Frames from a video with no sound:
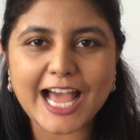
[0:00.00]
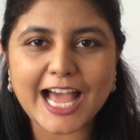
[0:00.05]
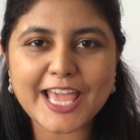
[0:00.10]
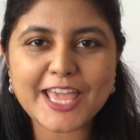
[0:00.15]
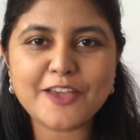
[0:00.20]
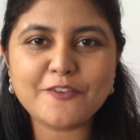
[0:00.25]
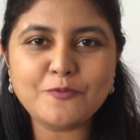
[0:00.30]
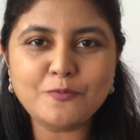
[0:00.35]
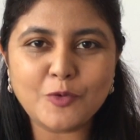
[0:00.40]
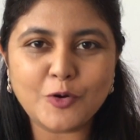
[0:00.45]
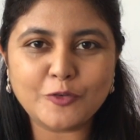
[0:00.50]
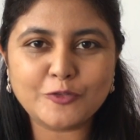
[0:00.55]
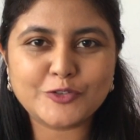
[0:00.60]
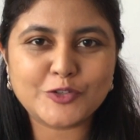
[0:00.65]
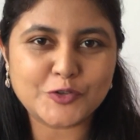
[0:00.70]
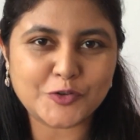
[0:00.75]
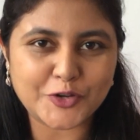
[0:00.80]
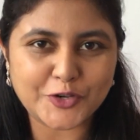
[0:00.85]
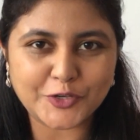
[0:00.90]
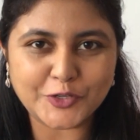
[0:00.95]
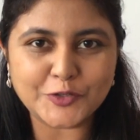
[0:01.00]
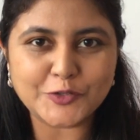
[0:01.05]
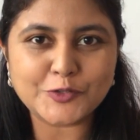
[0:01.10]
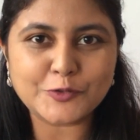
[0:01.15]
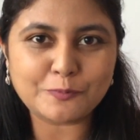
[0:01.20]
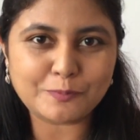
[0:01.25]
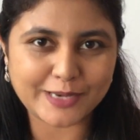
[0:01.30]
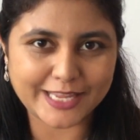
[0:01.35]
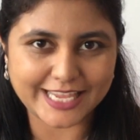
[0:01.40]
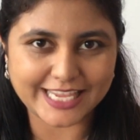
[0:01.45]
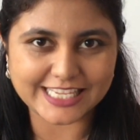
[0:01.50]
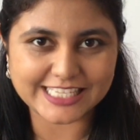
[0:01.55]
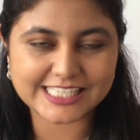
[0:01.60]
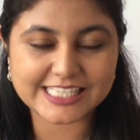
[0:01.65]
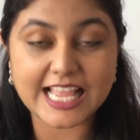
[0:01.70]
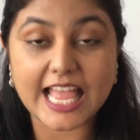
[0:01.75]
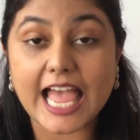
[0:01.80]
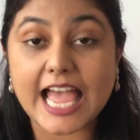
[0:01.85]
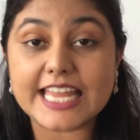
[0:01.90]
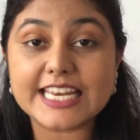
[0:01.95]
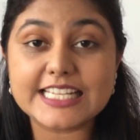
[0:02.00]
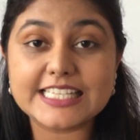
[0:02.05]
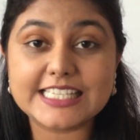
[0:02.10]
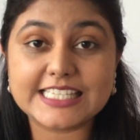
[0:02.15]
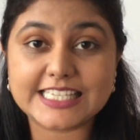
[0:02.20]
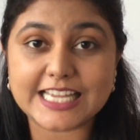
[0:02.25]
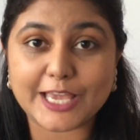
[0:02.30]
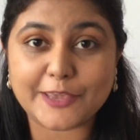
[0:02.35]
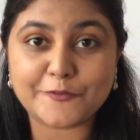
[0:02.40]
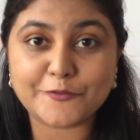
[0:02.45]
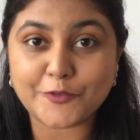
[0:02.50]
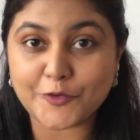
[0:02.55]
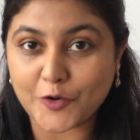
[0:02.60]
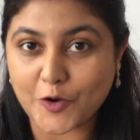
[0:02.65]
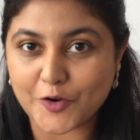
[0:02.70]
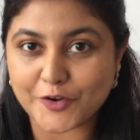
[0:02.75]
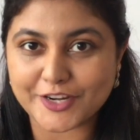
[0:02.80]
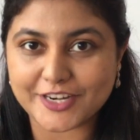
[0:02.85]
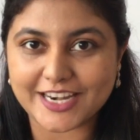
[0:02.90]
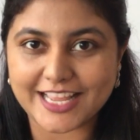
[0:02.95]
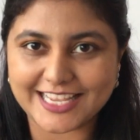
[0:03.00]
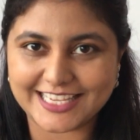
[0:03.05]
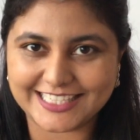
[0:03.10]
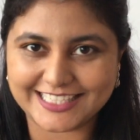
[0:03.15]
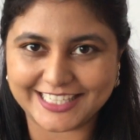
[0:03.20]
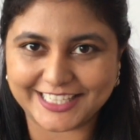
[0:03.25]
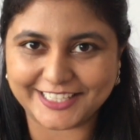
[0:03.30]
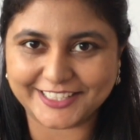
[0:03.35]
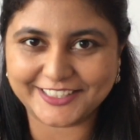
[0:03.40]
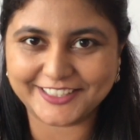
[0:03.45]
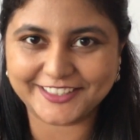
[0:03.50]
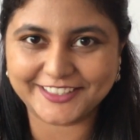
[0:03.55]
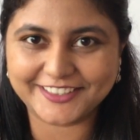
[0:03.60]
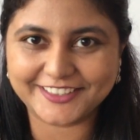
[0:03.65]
I have moved to a new place and it's time for organizing.